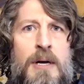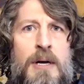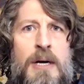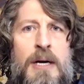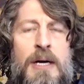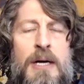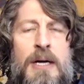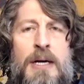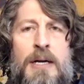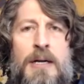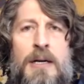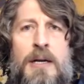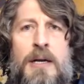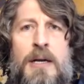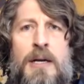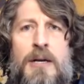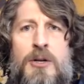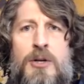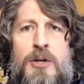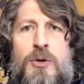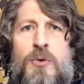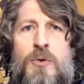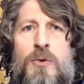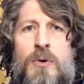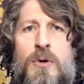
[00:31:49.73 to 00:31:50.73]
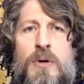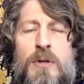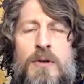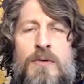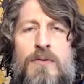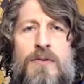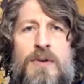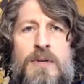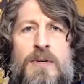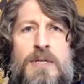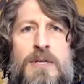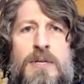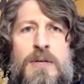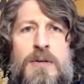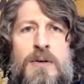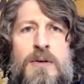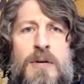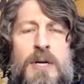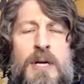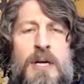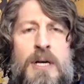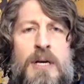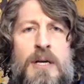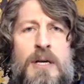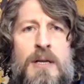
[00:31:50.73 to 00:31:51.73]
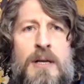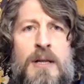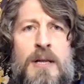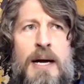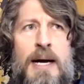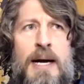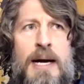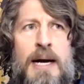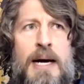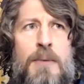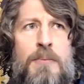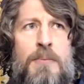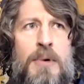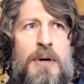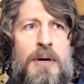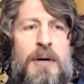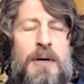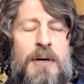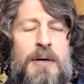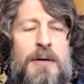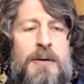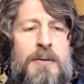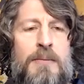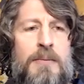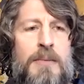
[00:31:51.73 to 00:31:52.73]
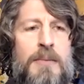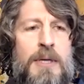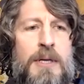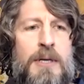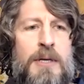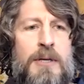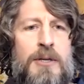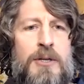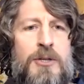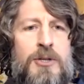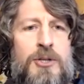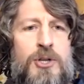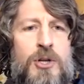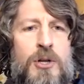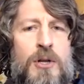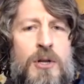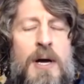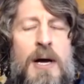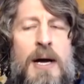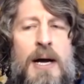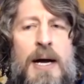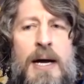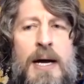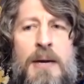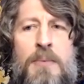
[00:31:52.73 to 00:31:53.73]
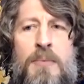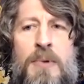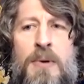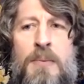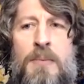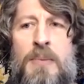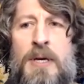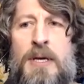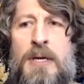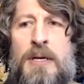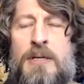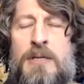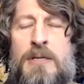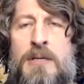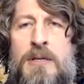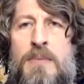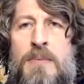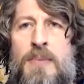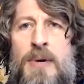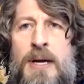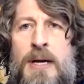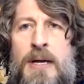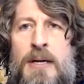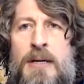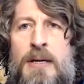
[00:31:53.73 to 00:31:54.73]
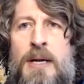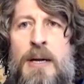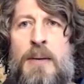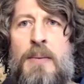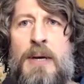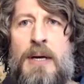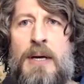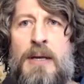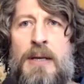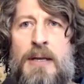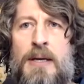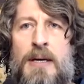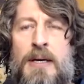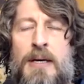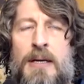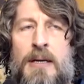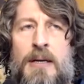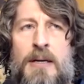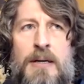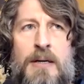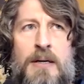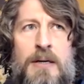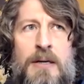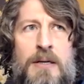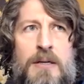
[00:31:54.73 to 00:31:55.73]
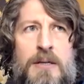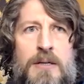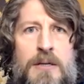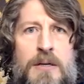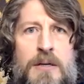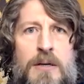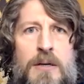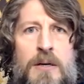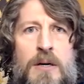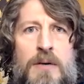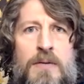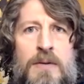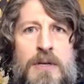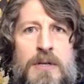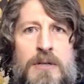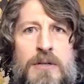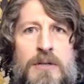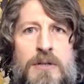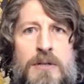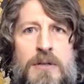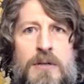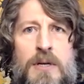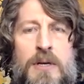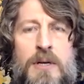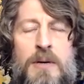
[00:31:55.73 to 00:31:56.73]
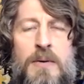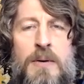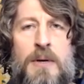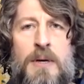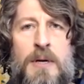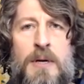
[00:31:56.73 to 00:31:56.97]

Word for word: and get a tour of the facility in the lab um, in July, but because of the pandemic, that has obviously